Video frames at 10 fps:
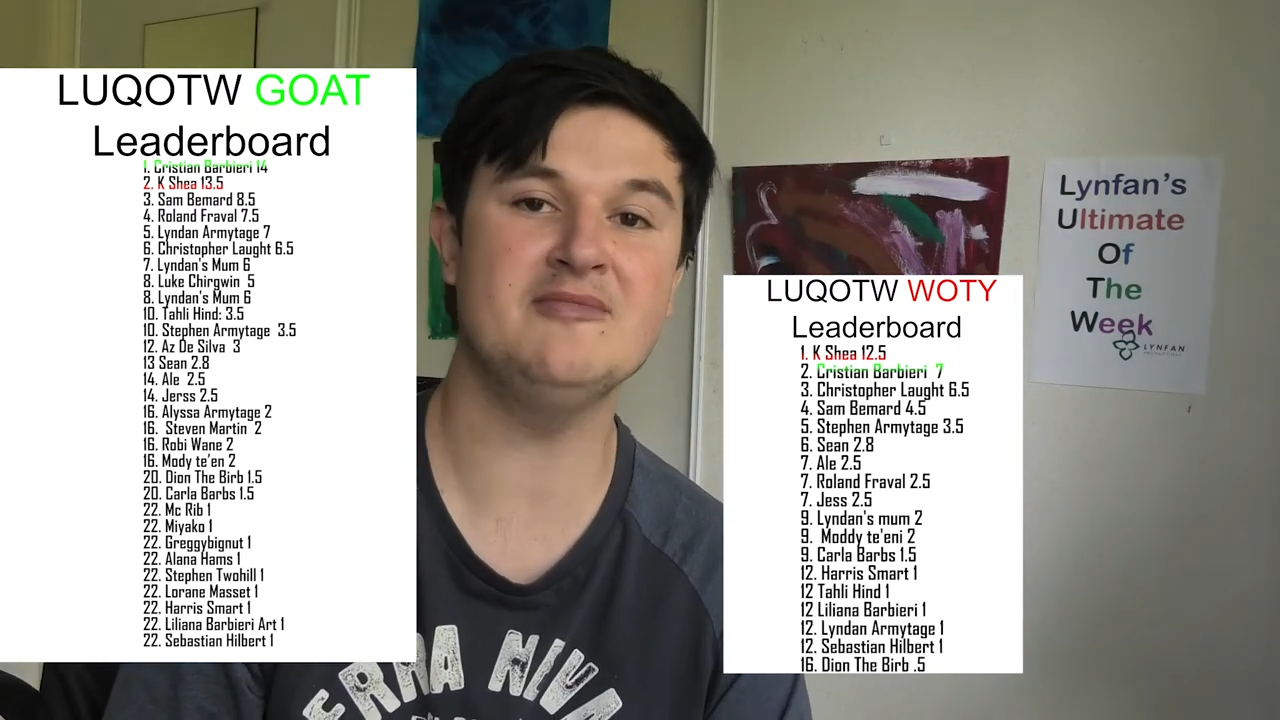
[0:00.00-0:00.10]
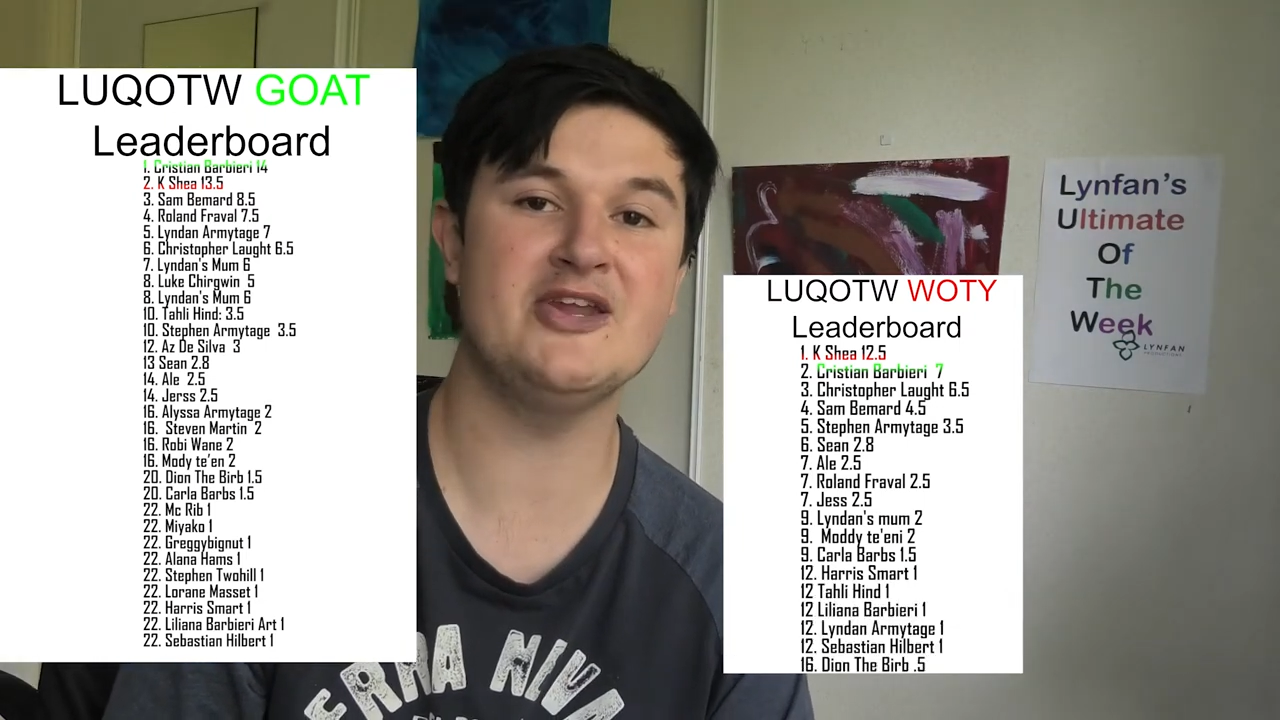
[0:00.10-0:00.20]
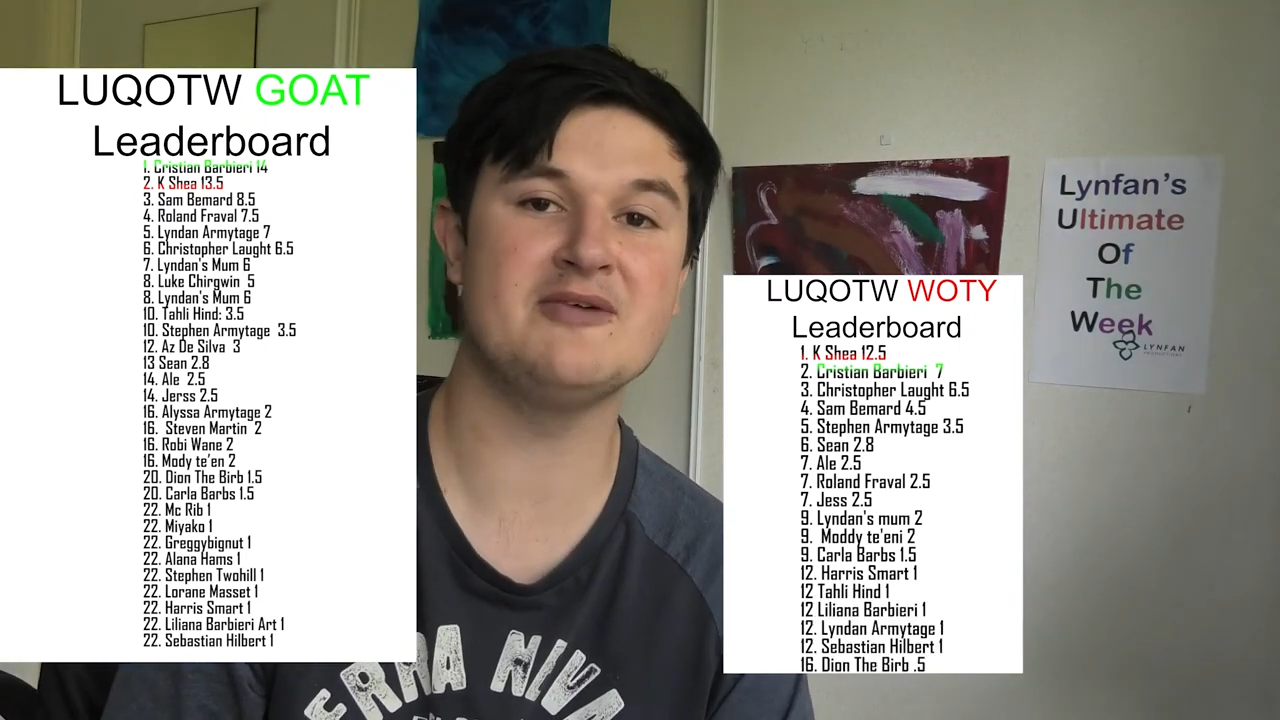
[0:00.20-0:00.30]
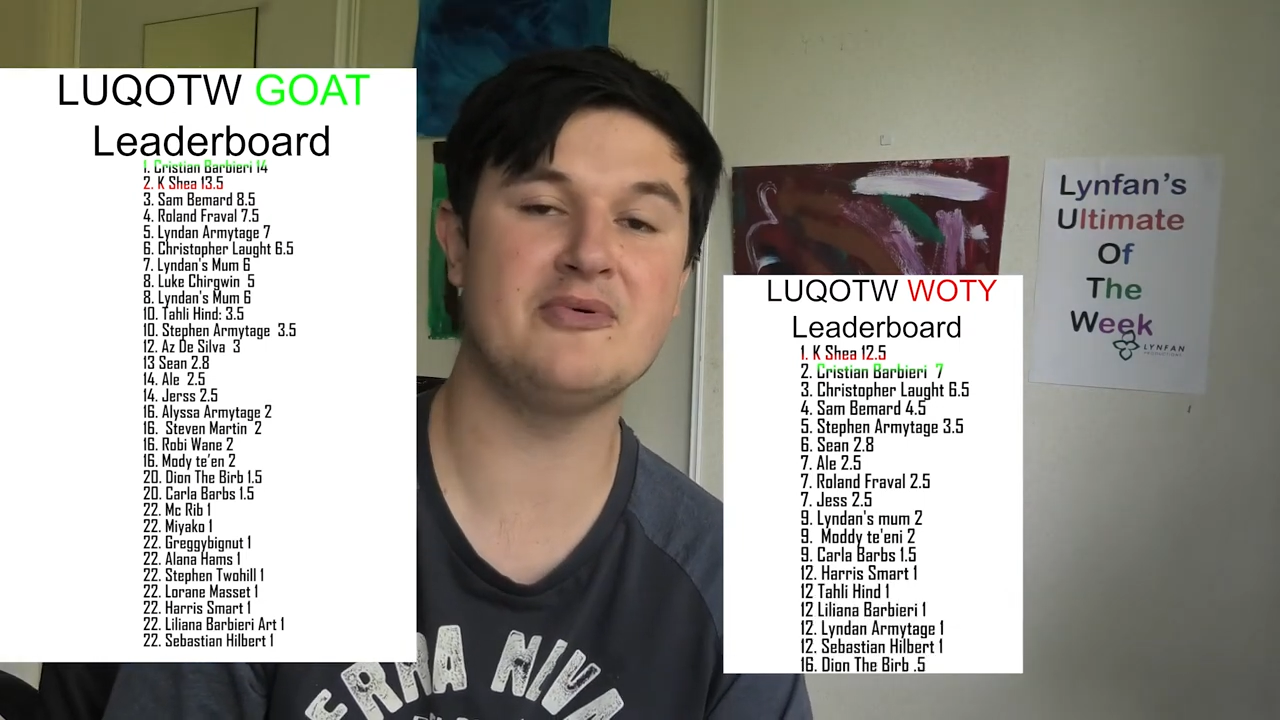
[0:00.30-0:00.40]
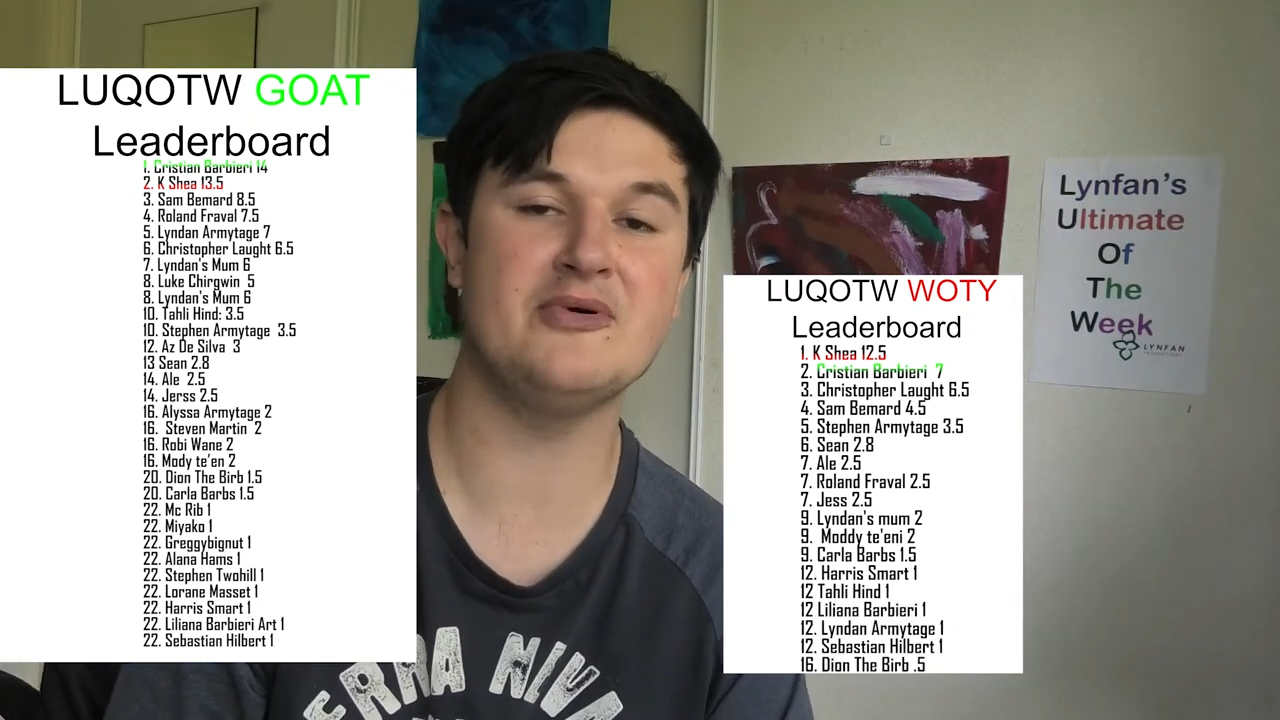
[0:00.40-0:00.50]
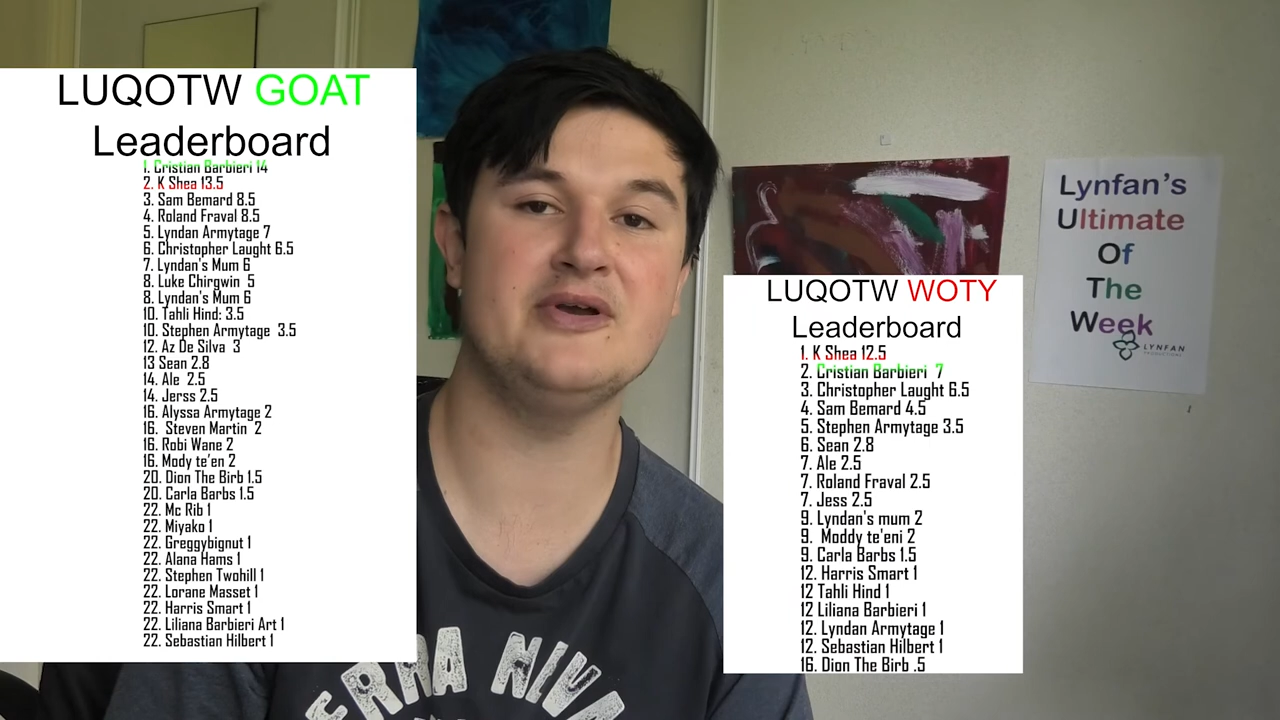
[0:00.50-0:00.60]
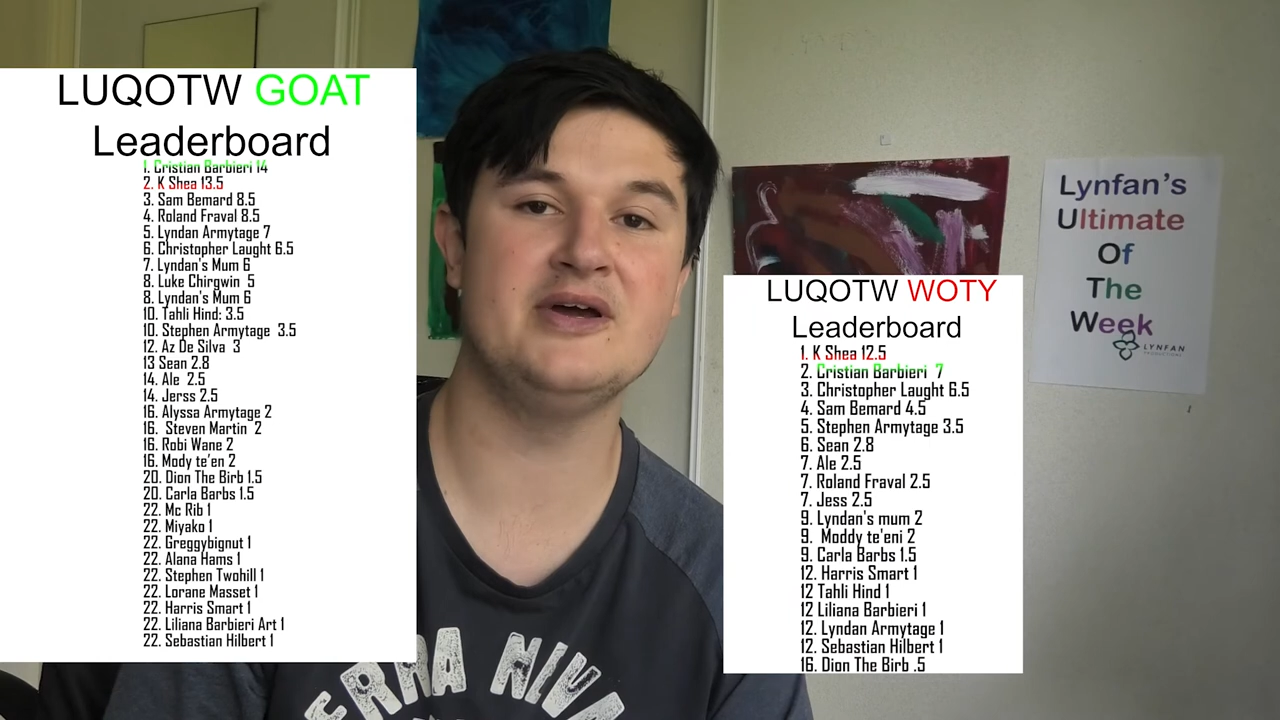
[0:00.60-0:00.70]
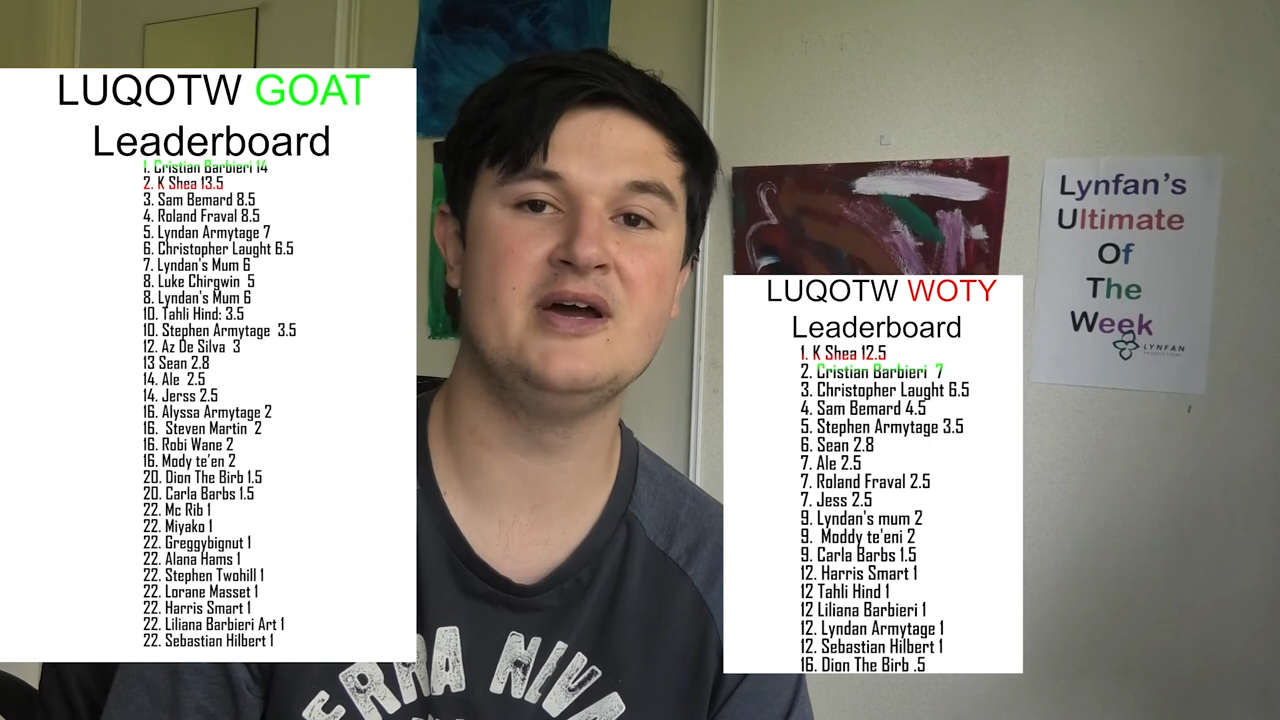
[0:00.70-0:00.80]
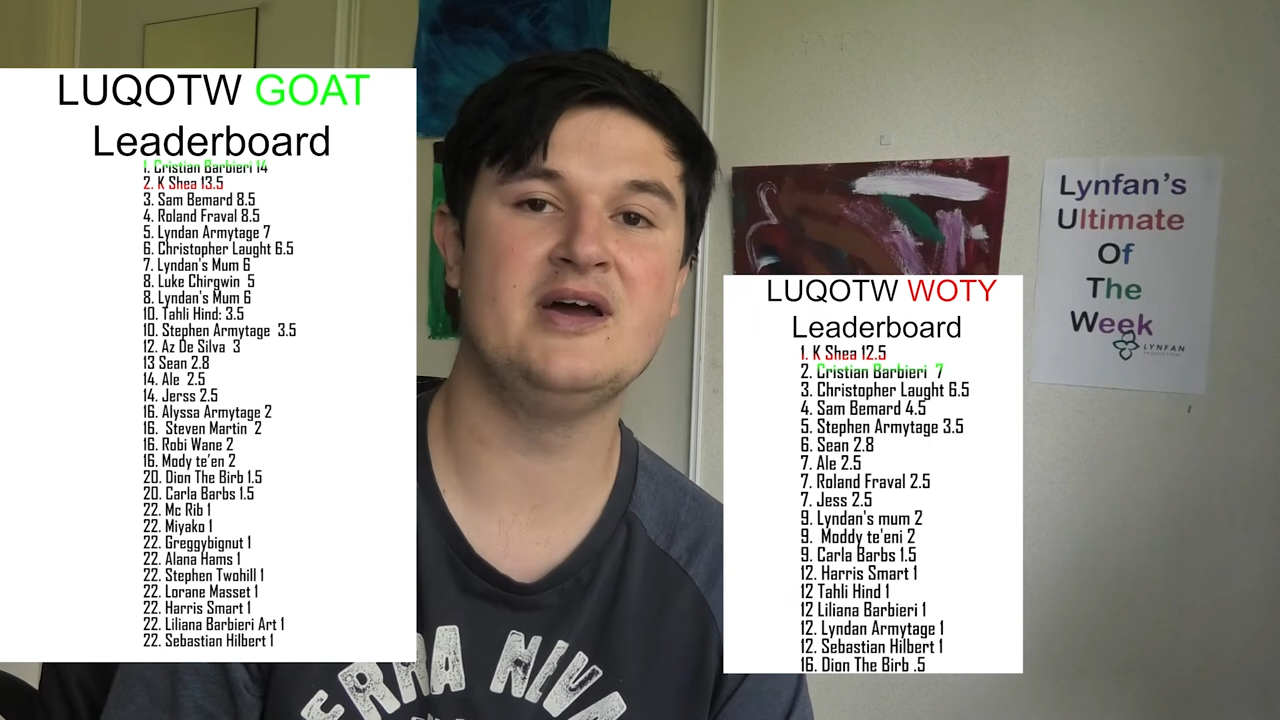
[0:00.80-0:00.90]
leaderboard.